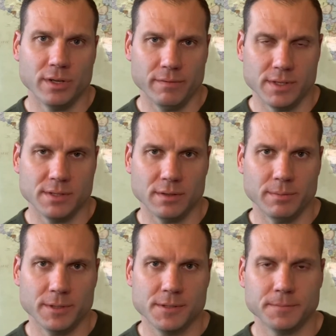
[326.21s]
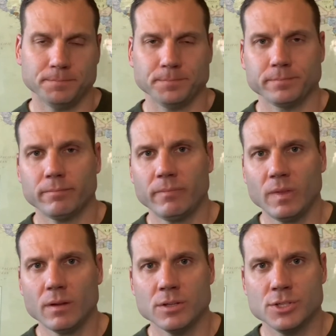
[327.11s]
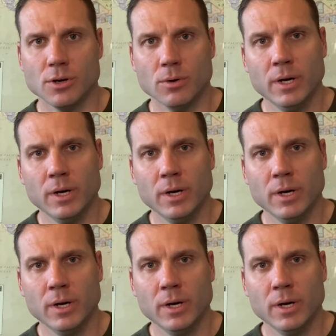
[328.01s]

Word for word: of the syllabus. So